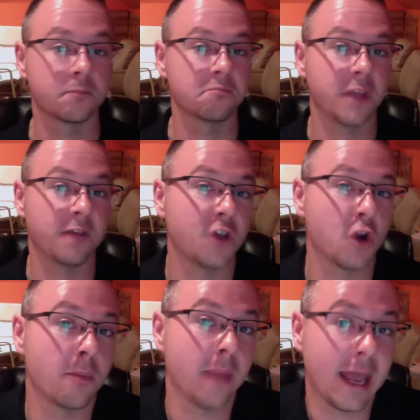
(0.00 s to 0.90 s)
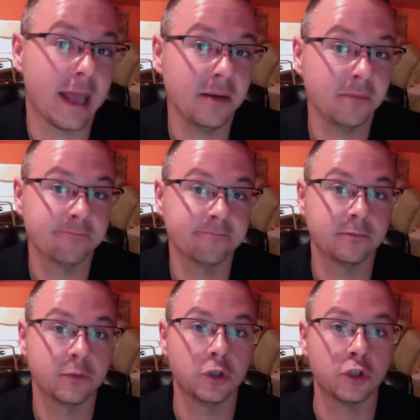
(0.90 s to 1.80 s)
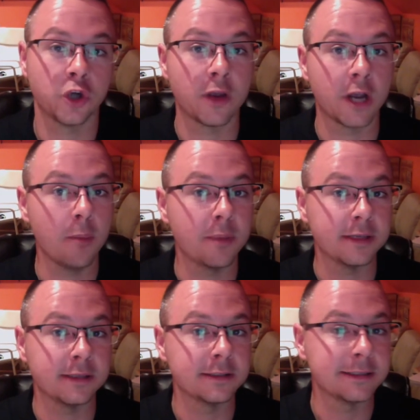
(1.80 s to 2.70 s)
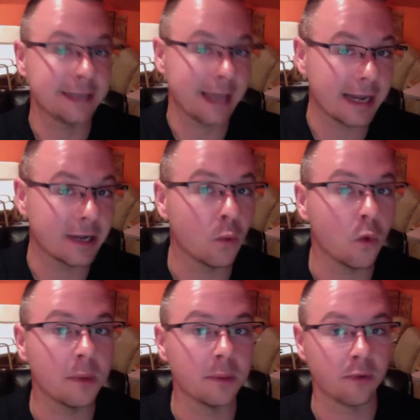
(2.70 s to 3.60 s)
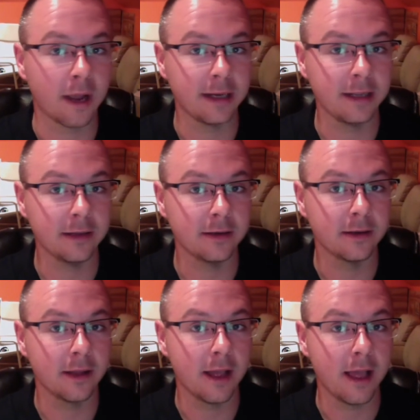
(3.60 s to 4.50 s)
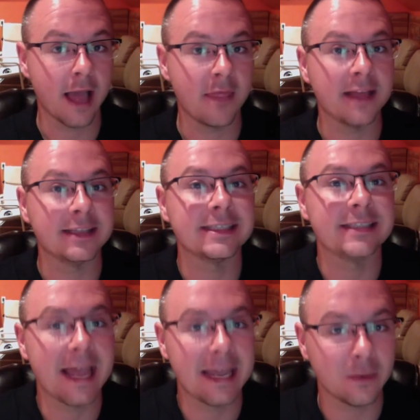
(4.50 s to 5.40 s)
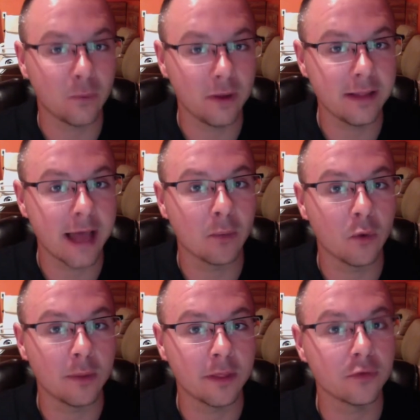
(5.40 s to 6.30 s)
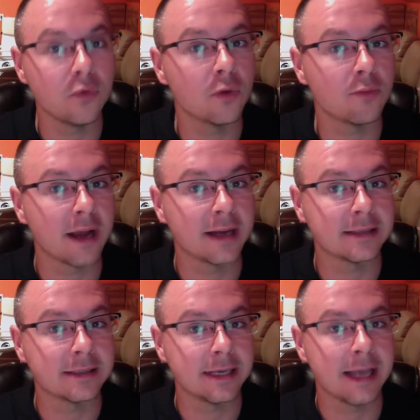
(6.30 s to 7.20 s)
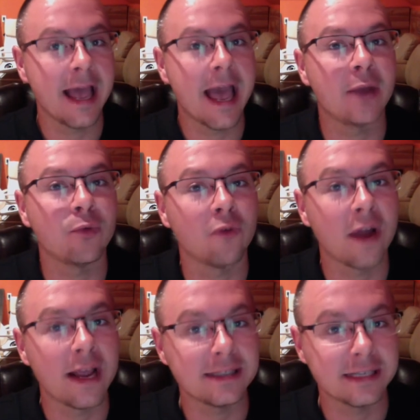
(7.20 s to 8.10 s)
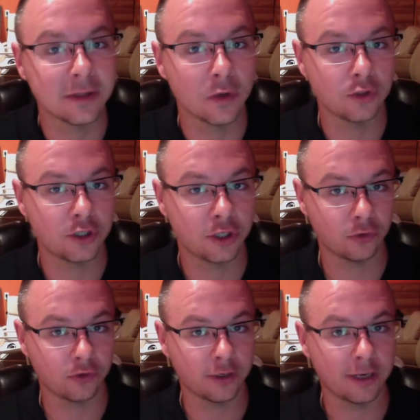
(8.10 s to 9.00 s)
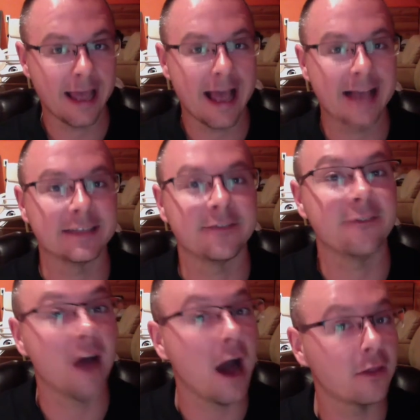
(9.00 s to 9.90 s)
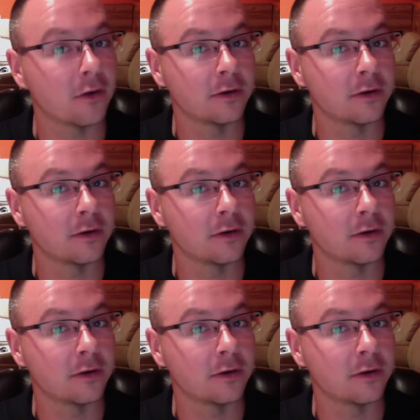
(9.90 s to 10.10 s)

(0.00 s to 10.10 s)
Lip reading: If you're a man, showing up is getting a woman pregnant and then staying with that woman through her pregnancy and raising those children as a father.